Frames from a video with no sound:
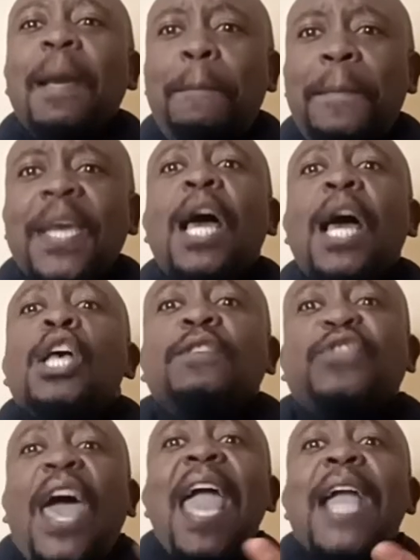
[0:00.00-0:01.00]
a pillar.
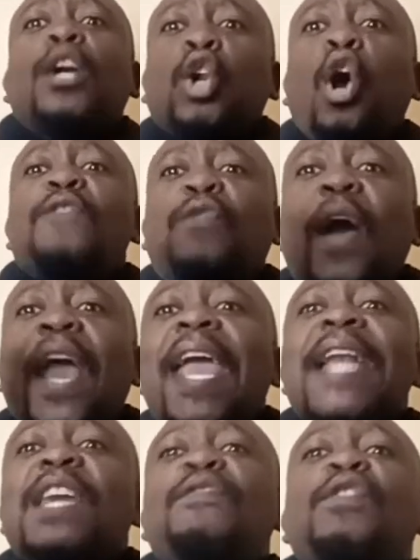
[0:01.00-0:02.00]
Thank Lord for
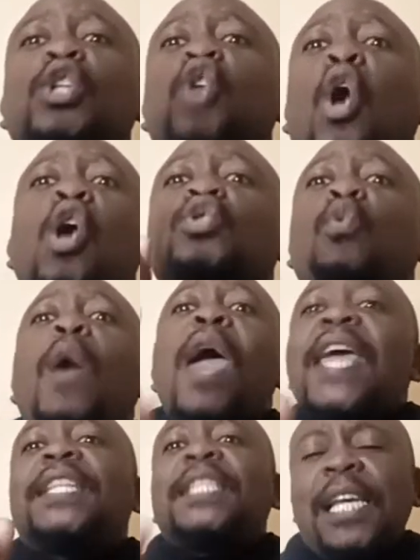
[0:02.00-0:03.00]
individuals. Don't
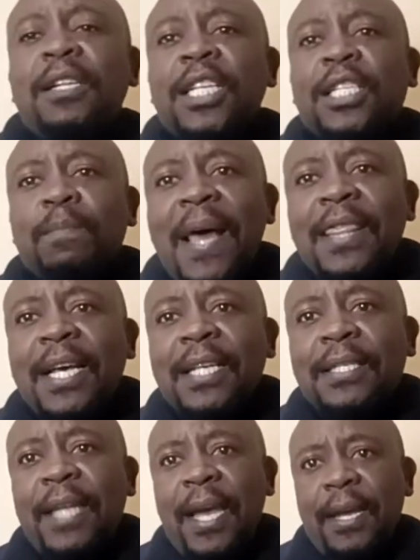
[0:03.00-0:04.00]
wait till it's Mother's
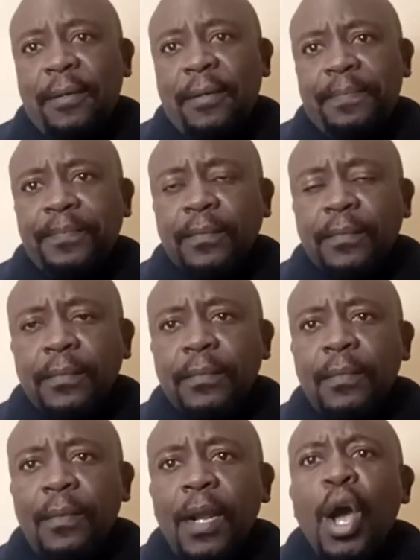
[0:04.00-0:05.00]
Day.
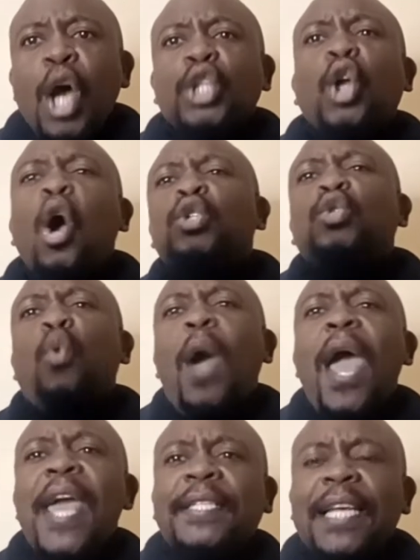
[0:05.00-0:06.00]
Don't
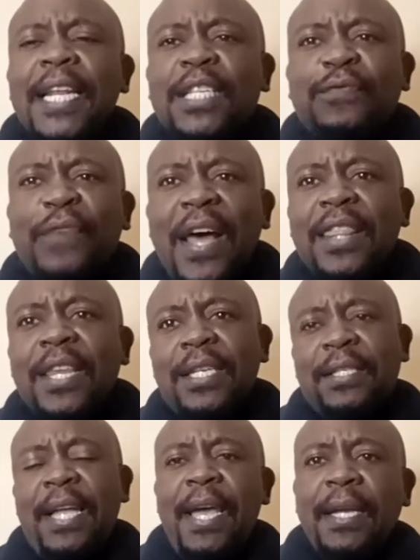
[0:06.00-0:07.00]
wait till it's Father's
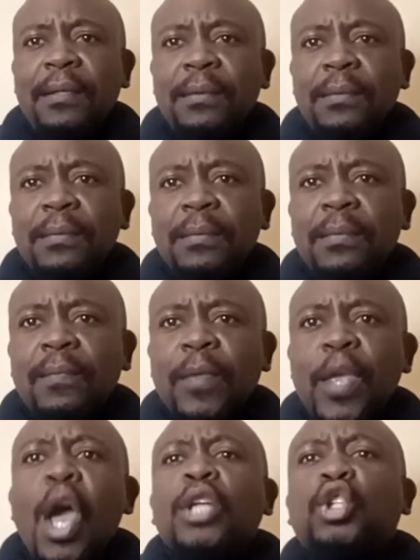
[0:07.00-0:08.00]
Day.
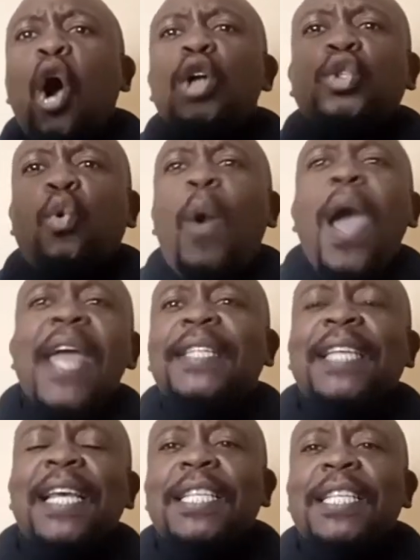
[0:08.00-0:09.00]
Don't wait
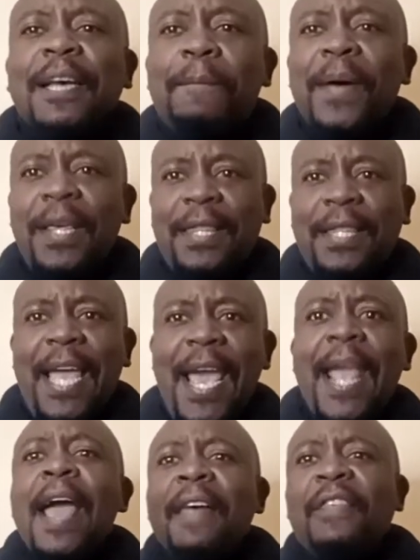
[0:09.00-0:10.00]
till it's a
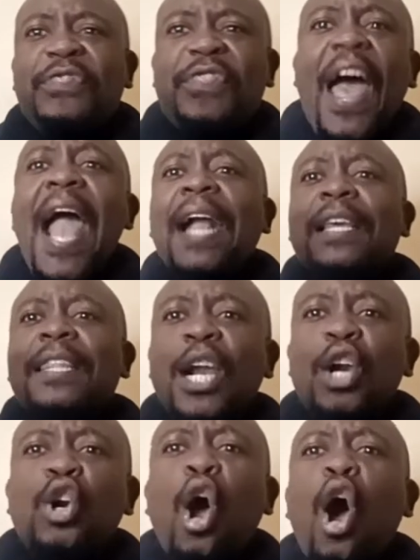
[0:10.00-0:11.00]
birthday. Thank the
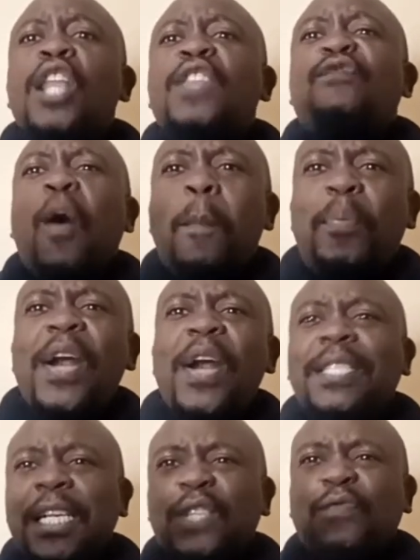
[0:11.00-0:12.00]
Lord for
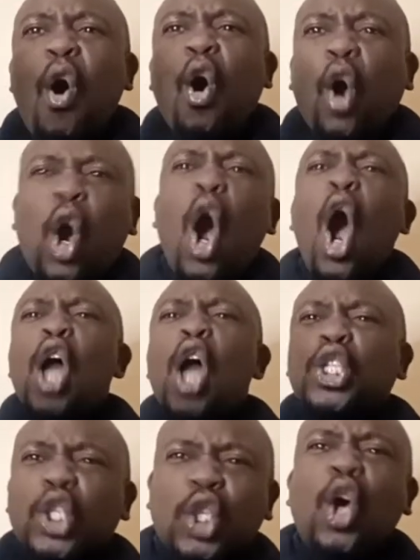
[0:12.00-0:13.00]
presence, for God
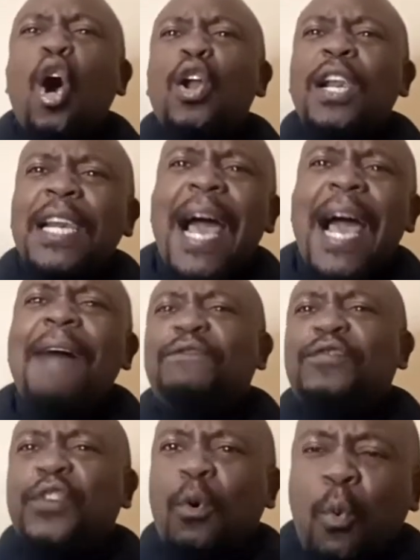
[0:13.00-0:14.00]
so loved
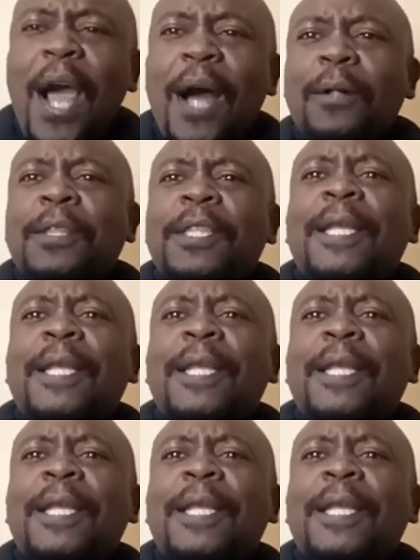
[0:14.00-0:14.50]
the world